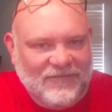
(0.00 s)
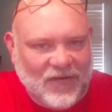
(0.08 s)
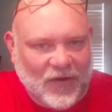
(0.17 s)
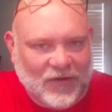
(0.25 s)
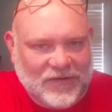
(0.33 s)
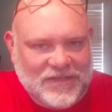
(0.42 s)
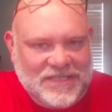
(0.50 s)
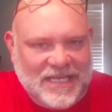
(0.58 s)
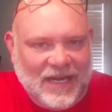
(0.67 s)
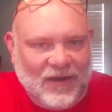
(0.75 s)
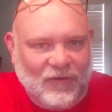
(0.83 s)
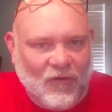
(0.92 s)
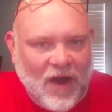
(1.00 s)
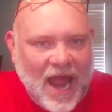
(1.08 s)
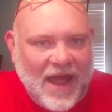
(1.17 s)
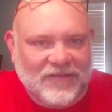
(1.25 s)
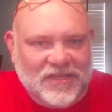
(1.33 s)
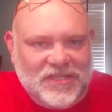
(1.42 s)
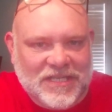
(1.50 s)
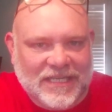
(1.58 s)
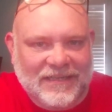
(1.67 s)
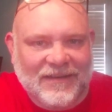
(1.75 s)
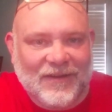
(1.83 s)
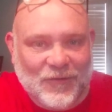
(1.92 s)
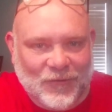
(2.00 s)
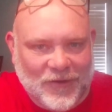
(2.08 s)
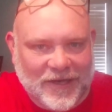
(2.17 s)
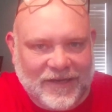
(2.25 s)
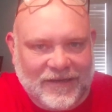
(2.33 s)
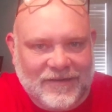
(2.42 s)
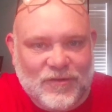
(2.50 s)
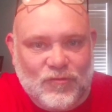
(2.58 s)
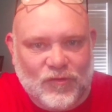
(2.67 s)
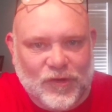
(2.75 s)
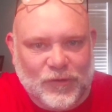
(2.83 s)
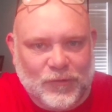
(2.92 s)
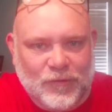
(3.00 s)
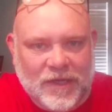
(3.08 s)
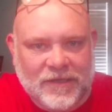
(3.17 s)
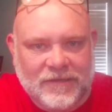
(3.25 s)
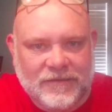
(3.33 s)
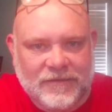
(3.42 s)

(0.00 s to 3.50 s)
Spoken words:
versus Ravishing Rick Rude.